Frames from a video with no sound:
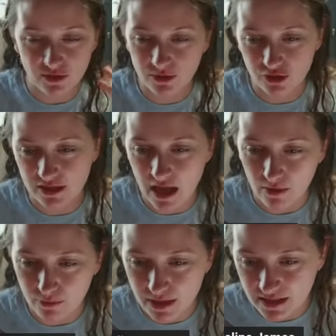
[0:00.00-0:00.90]
So it's just
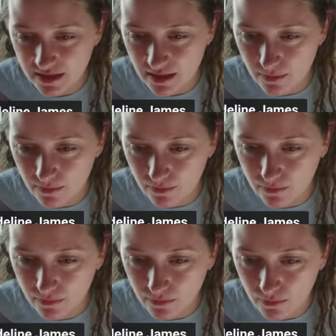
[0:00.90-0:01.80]
not worth them
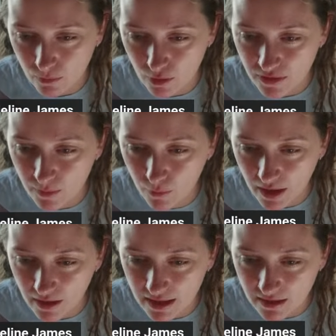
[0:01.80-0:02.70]

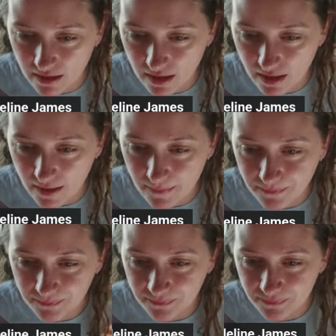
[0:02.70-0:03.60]
wearing.
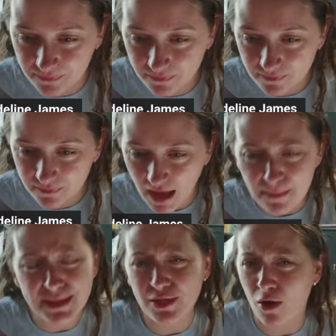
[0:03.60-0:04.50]
I
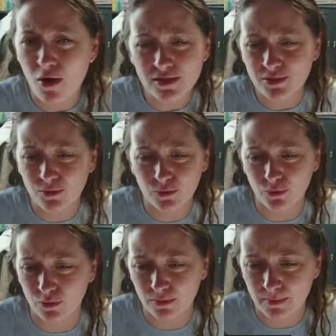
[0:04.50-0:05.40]
mean, they're also
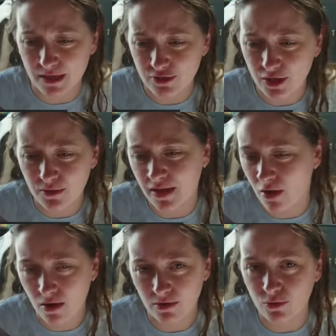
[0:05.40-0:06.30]
cool, Majiko. They
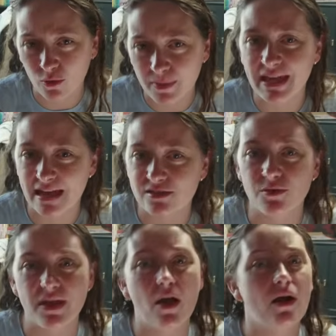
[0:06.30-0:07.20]
are cool. But yes,
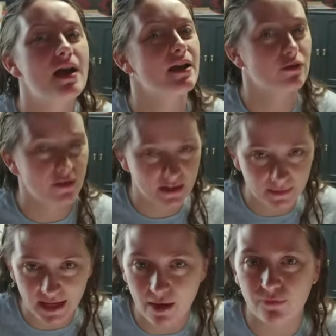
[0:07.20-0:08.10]
no, they are
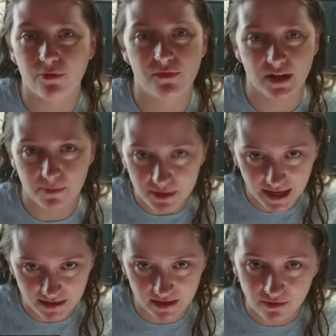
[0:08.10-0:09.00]
incredibly helpful and very
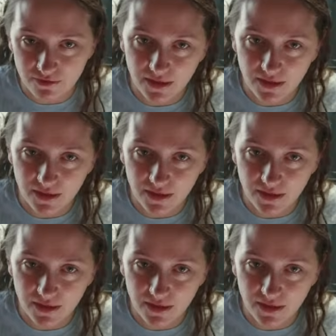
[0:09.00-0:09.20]
protective.